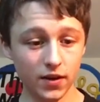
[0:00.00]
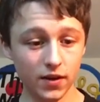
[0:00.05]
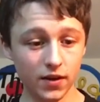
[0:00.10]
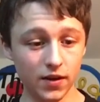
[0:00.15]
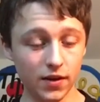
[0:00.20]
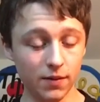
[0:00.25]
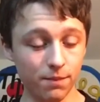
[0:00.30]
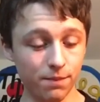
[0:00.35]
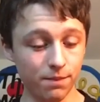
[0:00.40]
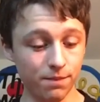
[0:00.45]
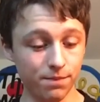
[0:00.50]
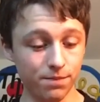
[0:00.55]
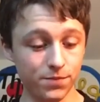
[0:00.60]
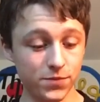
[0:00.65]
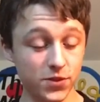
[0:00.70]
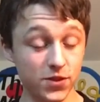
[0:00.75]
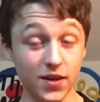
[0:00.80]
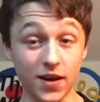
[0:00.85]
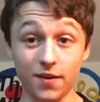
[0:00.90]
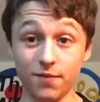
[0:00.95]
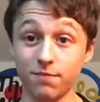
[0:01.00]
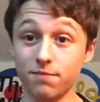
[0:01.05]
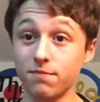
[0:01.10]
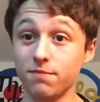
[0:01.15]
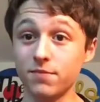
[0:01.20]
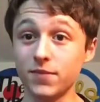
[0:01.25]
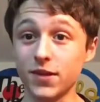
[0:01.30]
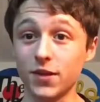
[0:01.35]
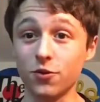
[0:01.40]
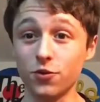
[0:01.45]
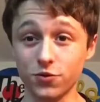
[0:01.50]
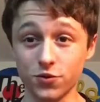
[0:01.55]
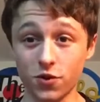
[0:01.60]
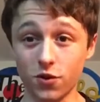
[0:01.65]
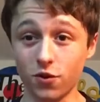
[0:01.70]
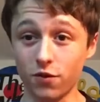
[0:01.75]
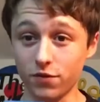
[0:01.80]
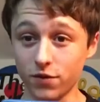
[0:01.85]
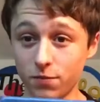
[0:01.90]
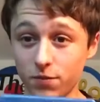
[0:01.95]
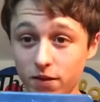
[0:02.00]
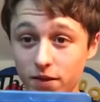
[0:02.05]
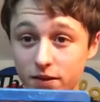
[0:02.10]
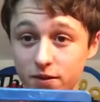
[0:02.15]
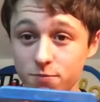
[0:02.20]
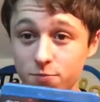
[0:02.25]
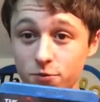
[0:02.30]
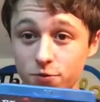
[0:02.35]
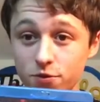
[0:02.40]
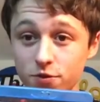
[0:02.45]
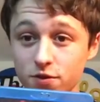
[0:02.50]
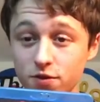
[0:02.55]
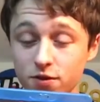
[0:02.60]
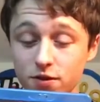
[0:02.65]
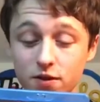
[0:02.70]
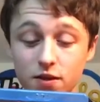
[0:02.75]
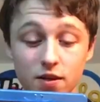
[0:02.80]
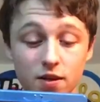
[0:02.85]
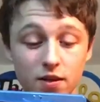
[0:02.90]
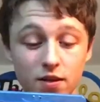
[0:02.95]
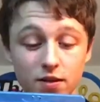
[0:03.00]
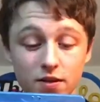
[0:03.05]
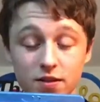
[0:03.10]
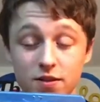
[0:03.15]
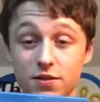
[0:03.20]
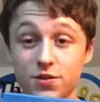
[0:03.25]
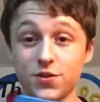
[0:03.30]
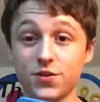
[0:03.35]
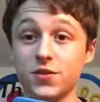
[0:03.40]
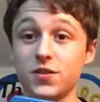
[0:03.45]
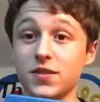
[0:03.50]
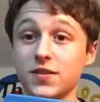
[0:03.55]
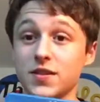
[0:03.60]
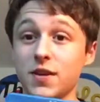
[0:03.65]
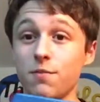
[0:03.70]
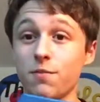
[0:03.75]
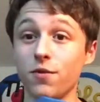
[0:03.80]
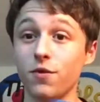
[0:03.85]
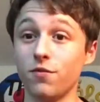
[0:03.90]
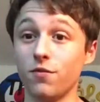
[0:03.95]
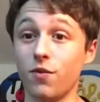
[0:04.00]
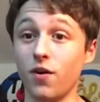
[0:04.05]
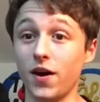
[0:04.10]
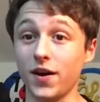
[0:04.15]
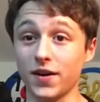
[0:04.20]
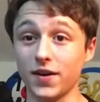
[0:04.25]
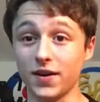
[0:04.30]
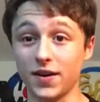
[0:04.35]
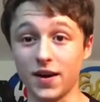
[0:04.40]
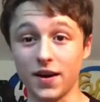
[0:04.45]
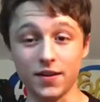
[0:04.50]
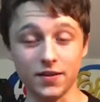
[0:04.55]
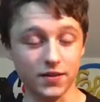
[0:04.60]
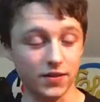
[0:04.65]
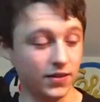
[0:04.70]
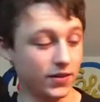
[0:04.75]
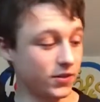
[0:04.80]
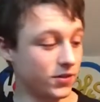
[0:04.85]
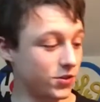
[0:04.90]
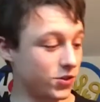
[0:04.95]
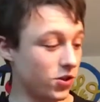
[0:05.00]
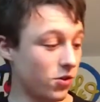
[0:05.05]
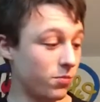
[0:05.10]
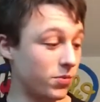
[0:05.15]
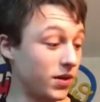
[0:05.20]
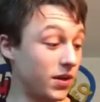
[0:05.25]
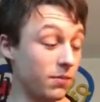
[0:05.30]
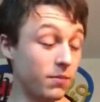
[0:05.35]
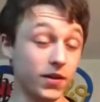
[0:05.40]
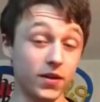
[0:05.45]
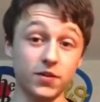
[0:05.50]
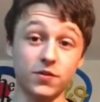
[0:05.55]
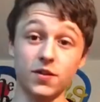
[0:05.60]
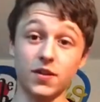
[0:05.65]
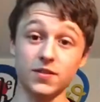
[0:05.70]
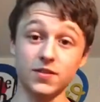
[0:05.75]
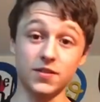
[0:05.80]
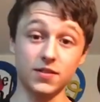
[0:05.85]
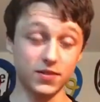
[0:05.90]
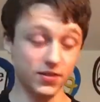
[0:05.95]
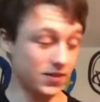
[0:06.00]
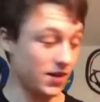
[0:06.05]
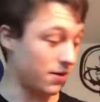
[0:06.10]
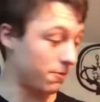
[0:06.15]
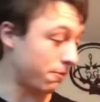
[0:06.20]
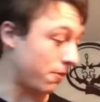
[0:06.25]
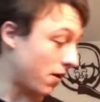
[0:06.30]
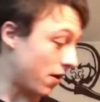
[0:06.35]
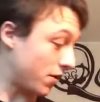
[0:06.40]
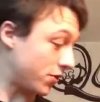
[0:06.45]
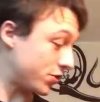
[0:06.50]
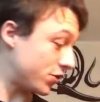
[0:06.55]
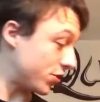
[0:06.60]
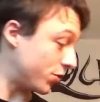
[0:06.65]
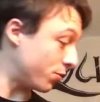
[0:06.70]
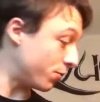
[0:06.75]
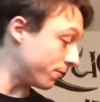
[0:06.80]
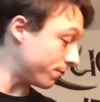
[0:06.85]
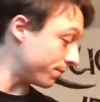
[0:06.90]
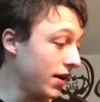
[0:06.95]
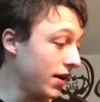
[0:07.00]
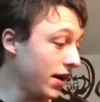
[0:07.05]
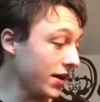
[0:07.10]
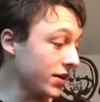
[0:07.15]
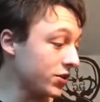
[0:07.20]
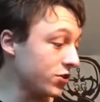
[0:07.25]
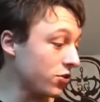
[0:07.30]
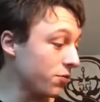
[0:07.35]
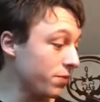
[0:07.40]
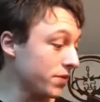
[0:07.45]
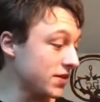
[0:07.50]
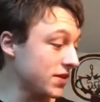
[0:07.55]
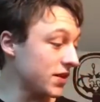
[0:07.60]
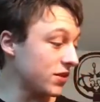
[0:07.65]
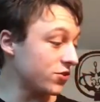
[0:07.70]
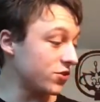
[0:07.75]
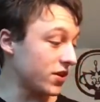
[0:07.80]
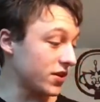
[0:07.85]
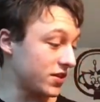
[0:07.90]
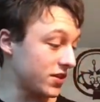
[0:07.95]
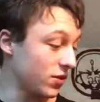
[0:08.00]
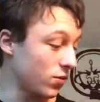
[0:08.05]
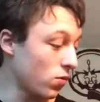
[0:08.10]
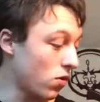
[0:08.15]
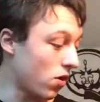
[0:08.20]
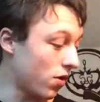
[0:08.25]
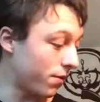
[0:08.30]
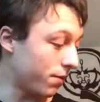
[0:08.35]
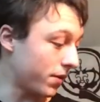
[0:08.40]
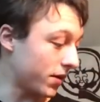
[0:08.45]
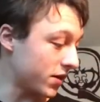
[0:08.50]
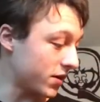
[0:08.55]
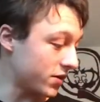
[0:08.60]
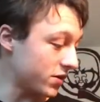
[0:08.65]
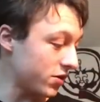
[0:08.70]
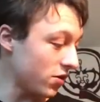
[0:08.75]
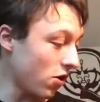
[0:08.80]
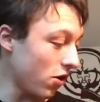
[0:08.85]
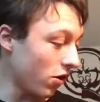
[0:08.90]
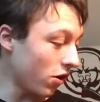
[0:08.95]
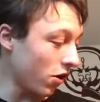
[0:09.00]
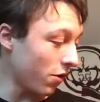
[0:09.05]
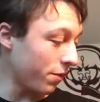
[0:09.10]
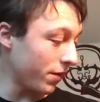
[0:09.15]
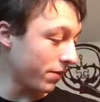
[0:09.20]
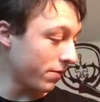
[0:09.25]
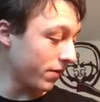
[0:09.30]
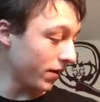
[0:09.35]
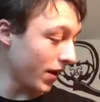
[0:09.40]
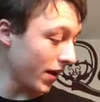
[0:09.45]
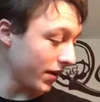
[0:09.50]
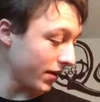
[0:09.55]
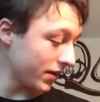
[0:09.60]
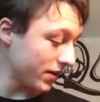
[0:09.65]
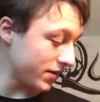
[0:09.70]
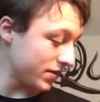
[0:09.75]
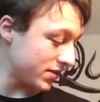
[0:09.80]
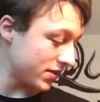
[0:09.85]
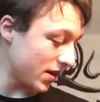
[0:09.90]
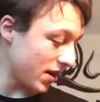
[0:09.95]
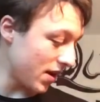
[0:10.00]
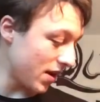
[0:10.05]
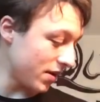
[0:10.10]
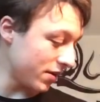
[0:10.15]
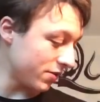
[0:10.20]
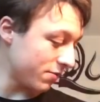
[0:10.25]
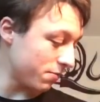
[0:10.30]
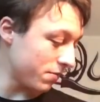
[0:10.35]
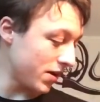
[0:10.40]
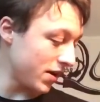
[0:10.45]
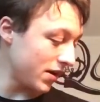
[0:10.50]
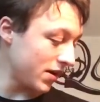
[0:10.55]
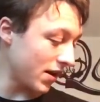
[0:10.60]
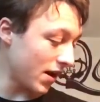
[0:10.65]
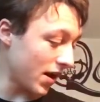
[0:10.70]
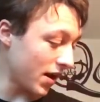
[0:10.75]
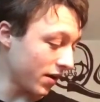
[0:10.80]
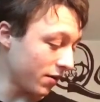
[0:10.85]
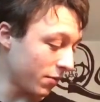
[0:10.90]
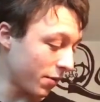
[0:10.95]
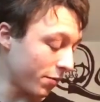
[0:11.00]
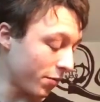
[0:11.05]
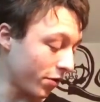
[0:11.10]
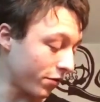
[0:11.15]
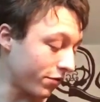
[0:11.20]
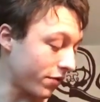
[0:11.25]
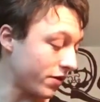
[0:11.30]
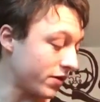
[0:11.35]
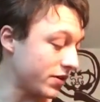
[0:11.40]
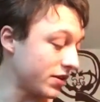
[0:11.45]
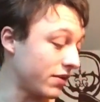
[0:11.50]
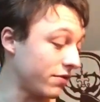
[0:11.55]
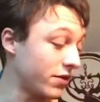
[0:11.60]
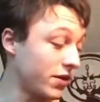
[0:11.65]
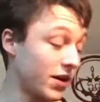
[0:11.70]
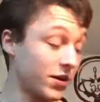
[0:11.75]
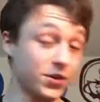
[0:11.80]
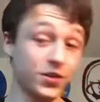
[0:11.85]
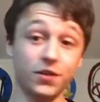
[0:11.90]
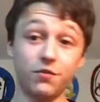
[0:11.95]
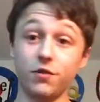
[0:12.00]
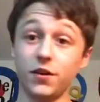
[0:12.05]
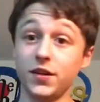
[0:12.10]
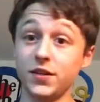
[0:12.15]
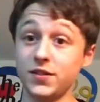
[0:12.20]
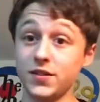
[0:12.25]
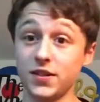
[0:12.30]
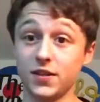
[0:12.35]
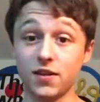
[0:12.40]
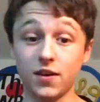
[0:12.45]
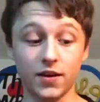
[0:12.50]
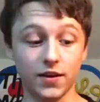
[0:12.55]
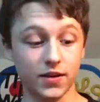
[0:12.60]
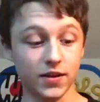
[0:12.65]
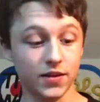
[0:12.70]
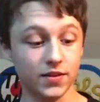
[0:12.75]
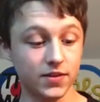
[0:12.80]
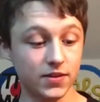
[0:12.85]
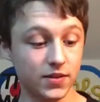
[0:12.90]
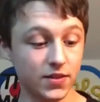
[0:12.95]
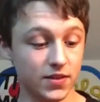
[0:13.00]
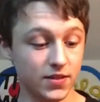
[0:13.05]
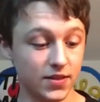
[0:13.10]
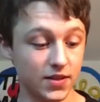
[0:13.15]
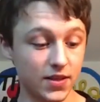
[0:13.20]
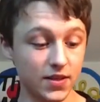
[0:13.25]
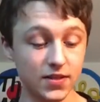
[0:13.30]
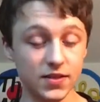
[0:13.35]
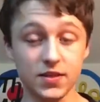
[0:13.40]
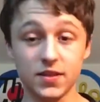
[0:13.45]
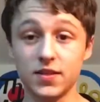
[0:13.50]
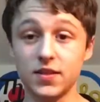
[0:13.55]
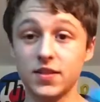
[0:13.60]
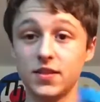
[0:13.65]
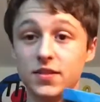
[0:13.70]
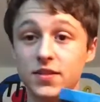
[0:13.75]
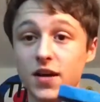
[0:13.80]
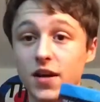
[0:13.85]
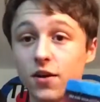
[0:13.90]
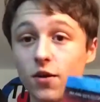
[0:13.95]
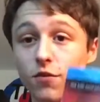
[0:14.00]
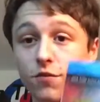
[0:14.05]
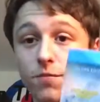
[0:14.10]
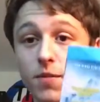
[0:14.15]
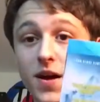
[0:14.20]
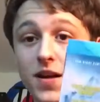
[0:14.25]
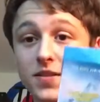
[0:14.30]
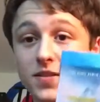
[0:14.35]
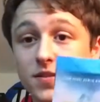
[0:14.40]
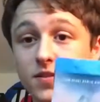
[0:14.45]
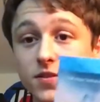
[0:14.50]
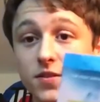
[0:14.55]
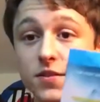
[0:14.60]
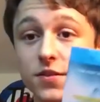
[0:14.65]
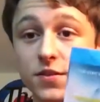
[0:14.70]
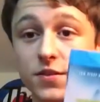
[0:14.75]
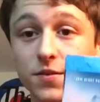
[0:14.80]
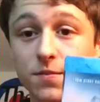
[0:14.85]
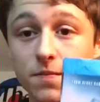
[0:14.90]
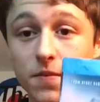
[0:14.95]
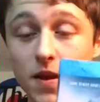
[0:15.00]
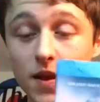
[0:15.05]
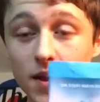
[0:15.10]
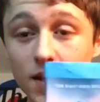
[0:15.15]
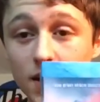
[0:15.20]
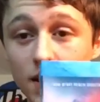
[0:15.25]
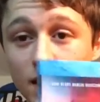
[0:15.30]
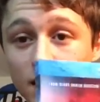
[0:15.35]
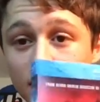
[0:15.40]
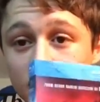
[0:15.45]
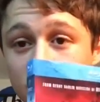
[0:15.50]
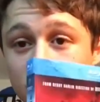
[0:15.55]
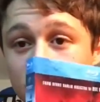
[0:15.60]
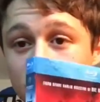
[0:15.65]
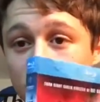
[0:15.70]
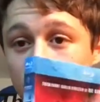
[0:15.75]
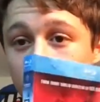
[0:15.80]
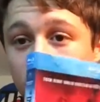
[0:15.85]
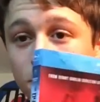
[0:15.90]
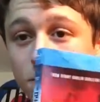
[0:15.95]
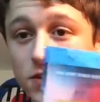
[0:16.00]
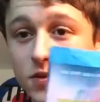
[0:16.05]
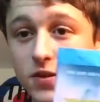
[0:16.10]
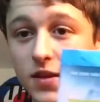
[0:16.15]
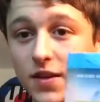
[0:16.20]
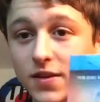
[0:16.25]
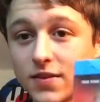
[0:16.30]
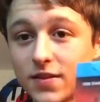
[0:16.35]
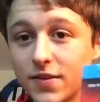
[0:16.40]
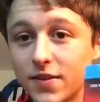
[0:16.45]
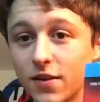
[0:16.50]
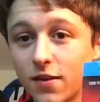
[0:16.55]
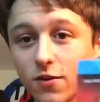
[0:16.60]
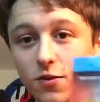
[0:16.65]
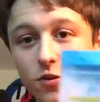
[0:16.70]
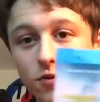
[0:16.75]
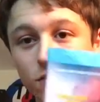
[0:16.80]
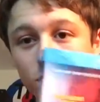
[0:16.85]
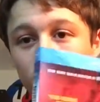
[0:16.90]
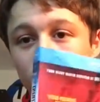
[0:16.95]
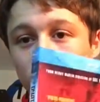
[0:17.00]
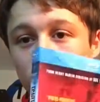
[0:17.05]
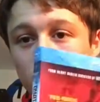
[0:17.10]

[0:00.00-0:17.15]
So yeah, it goes all over the place, but this is just an example of what I can get at the shop near me, so that's The Descent Part 2. Next up is an interesting one, because not a lot of people like this, and me and my boyfriend David actually really did like it. This is the Dyatlov Pass incident, and it's the first lenticular cover.